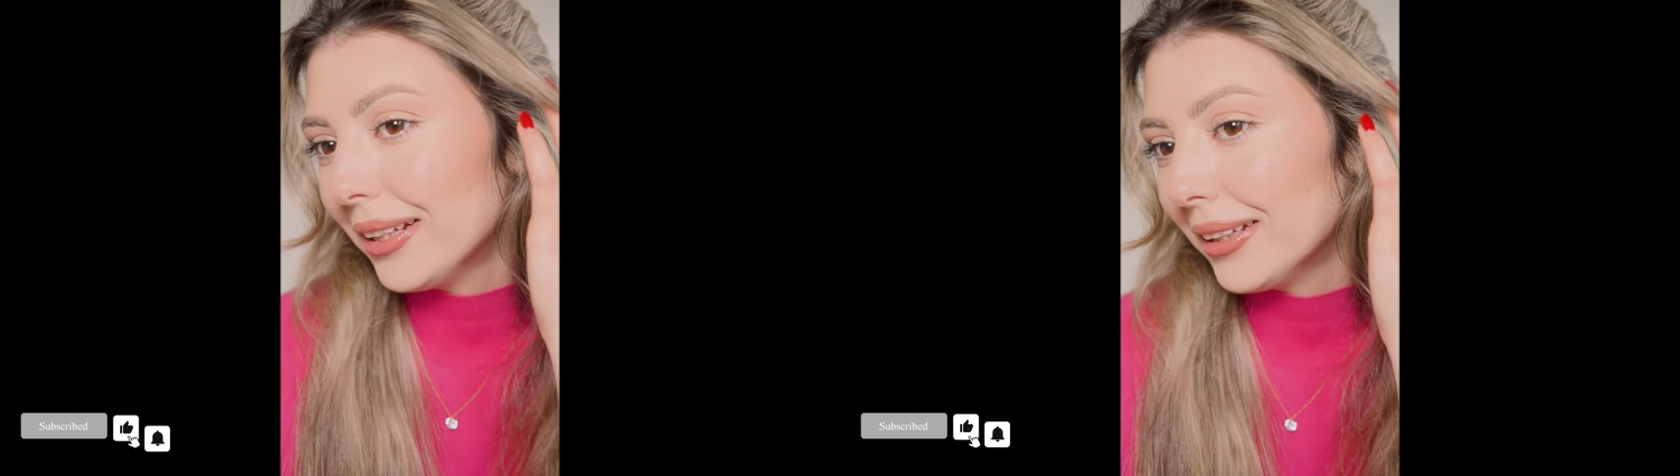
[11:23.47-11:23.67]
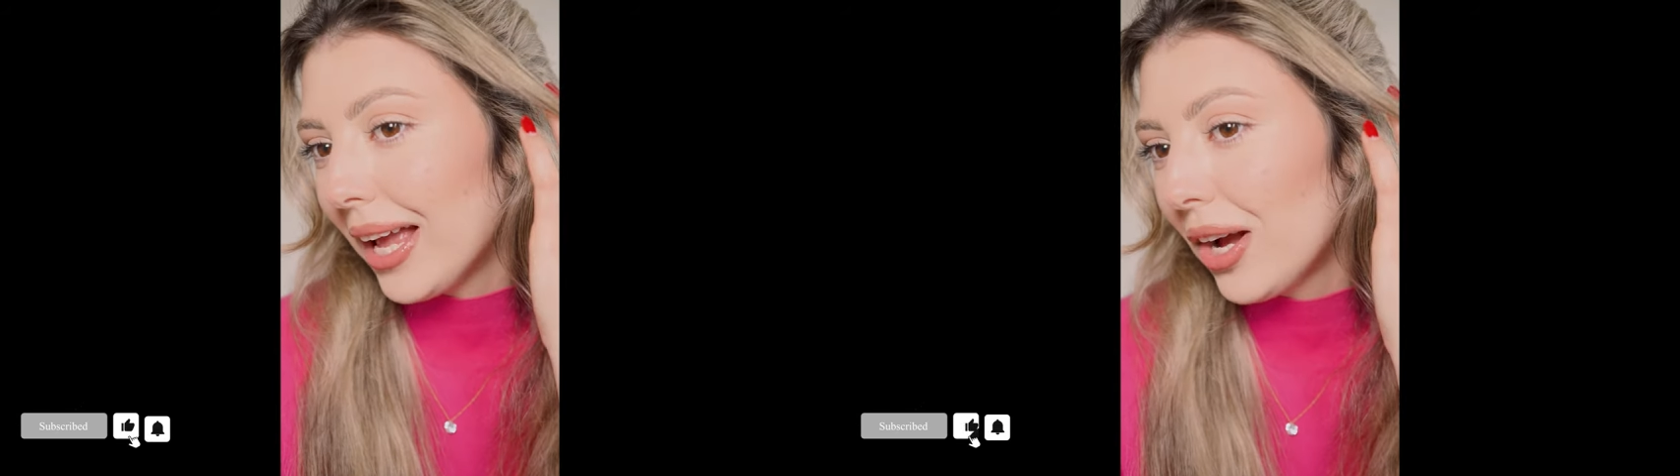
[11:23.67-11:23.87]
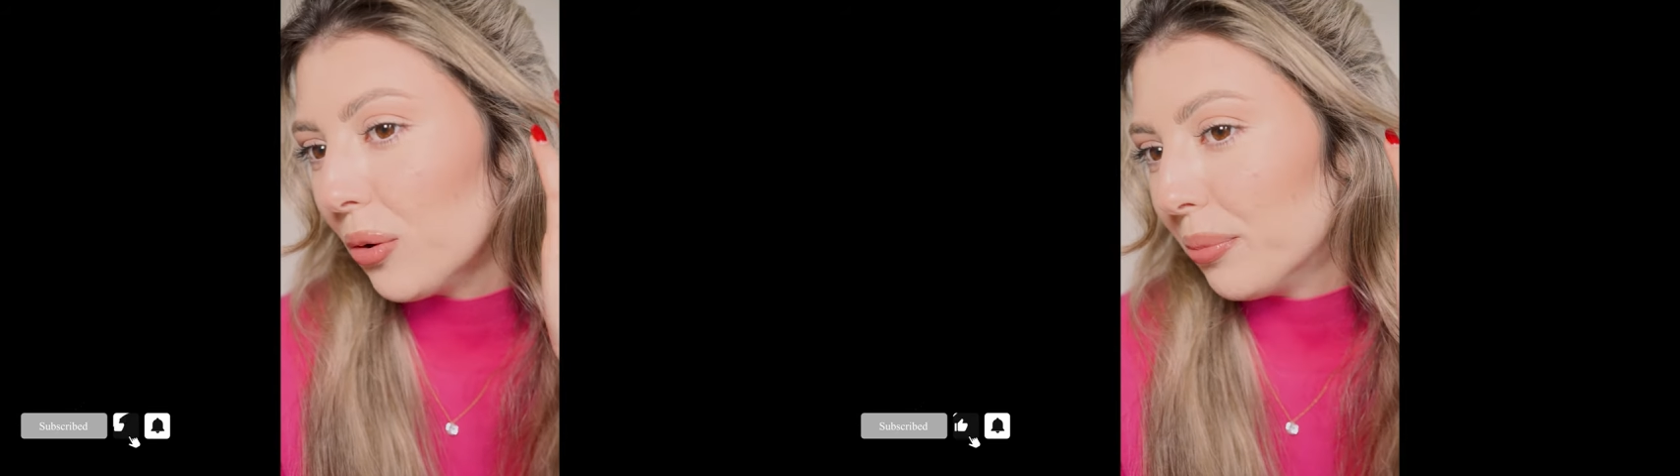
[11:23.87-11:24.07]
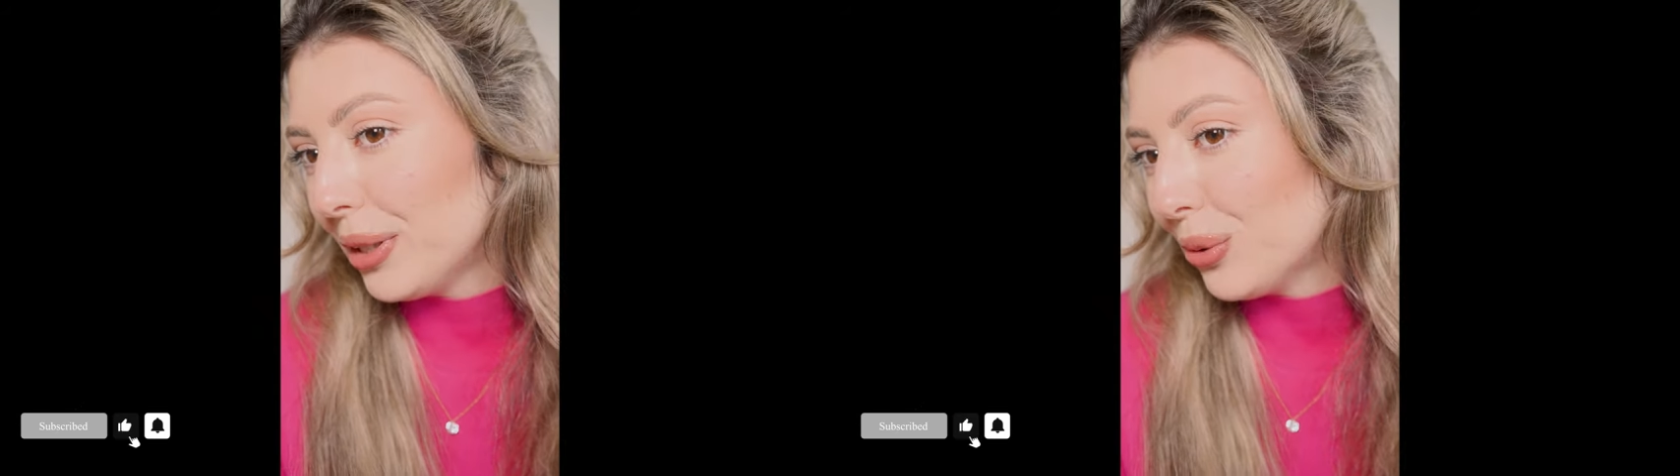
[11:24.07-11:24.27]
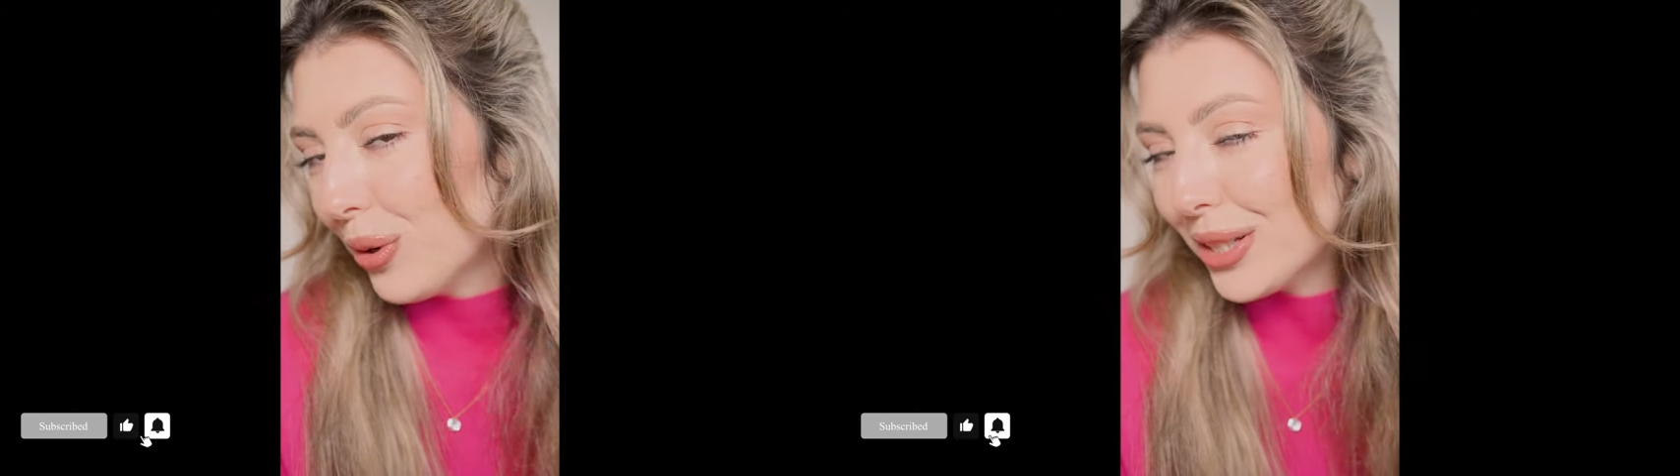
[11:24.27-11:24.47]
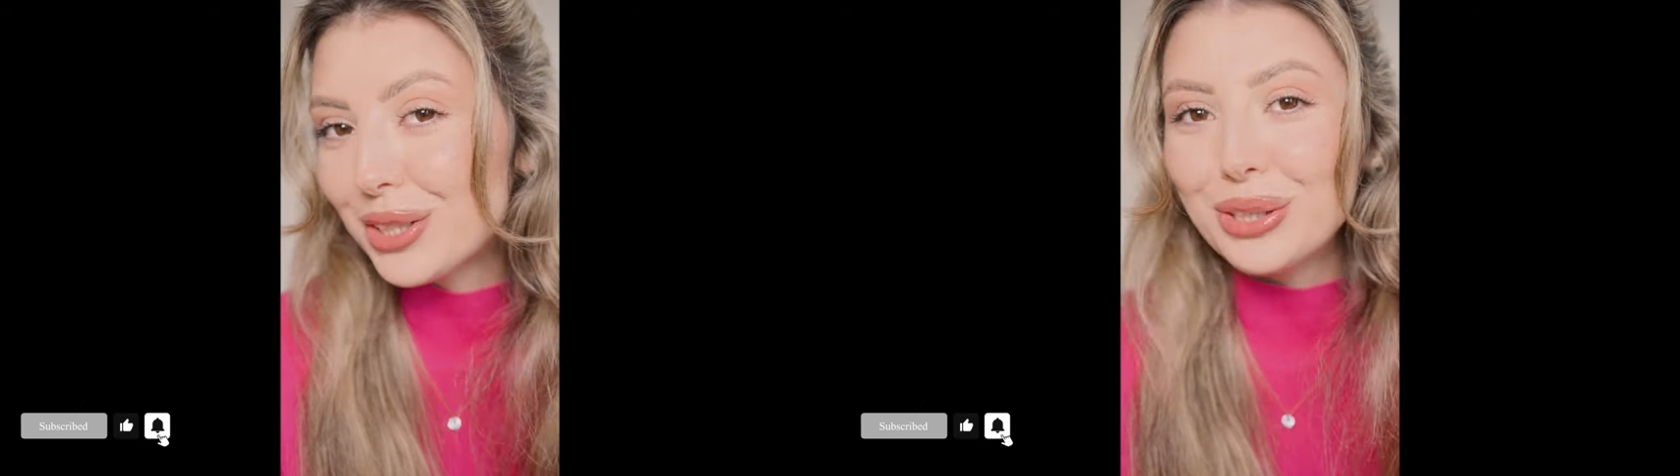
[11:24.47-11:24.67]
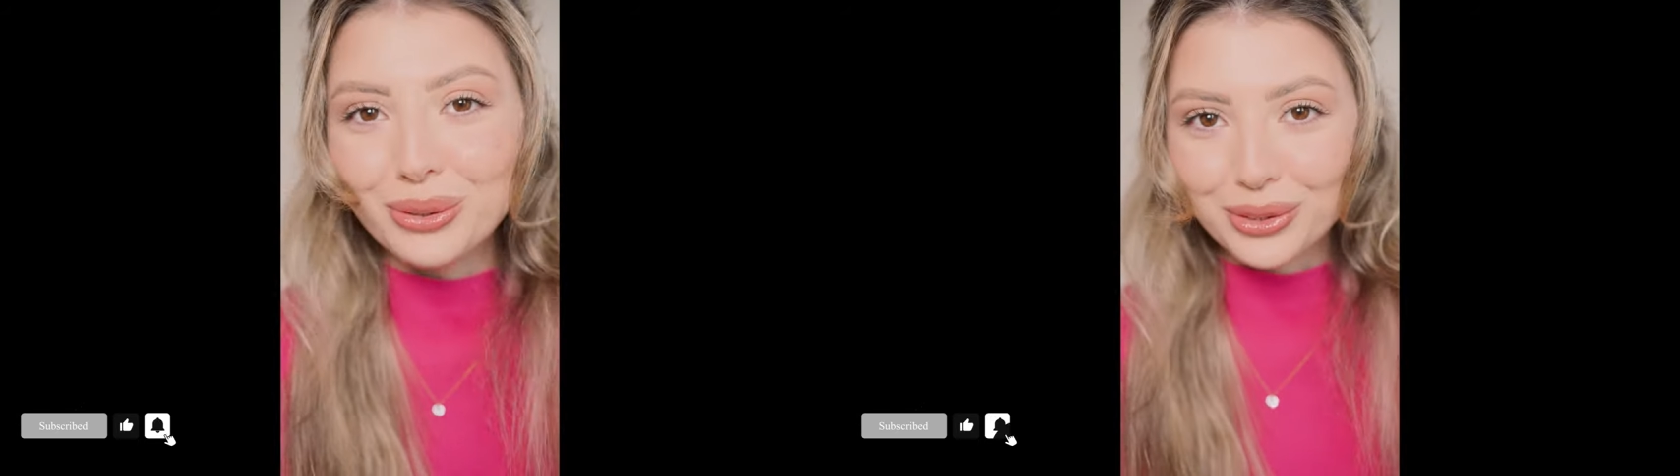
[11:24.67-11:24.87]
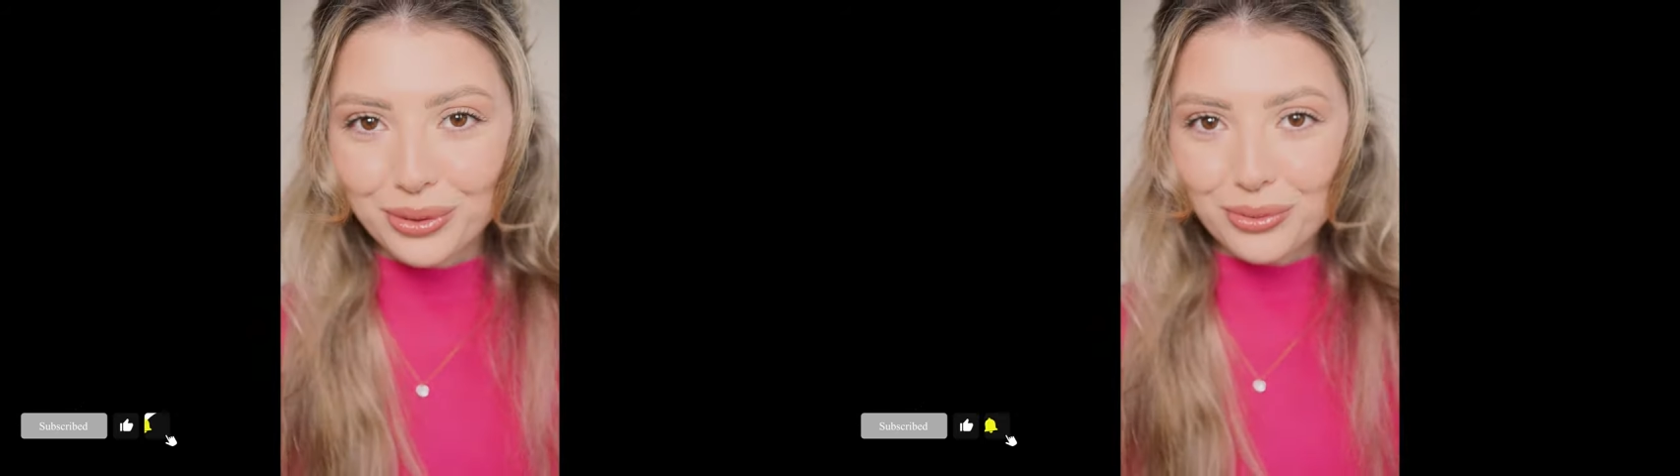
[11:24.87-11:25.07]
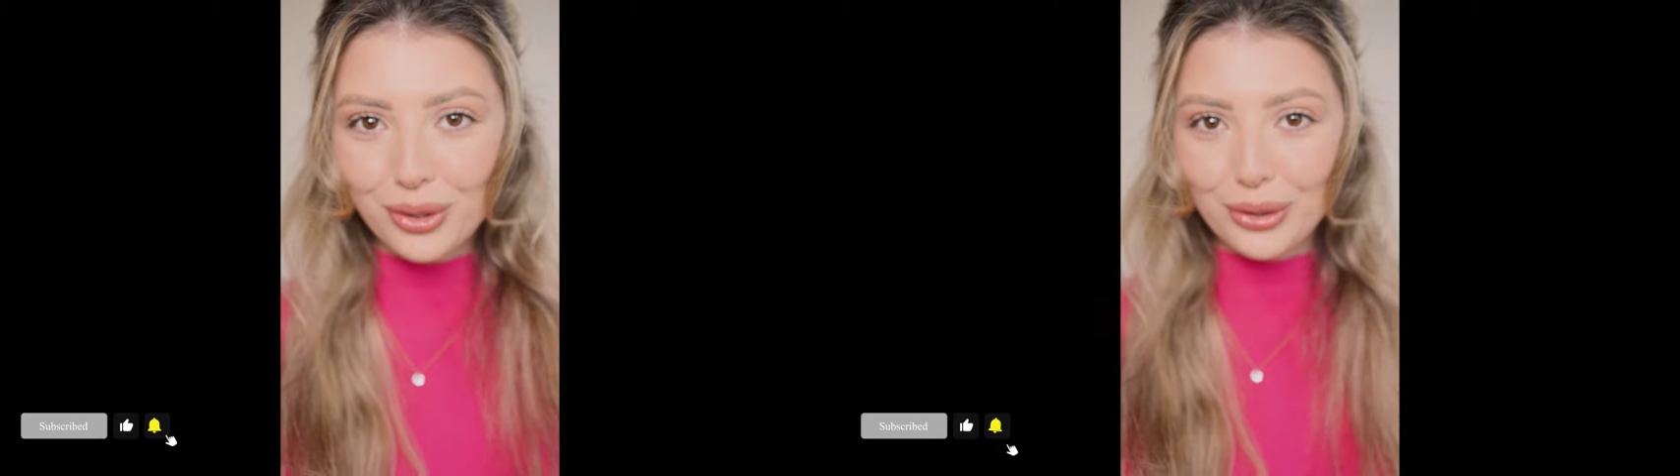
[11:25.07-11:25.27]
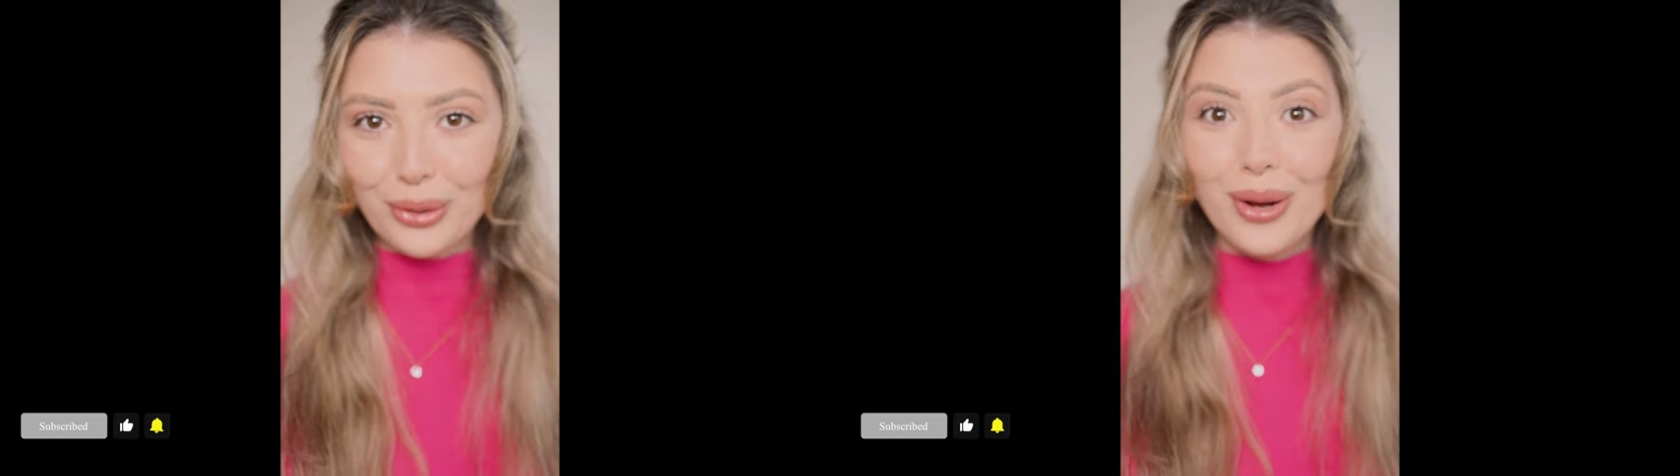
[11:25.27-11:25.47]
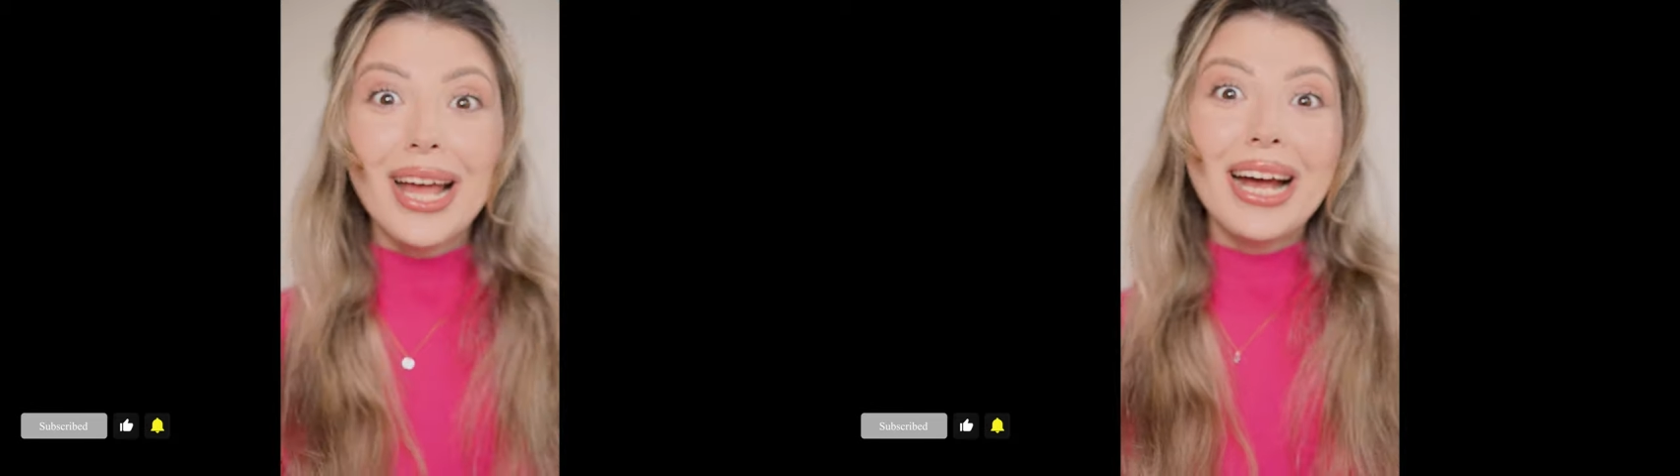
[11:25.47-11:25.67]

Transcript: and I hope it was useful for you.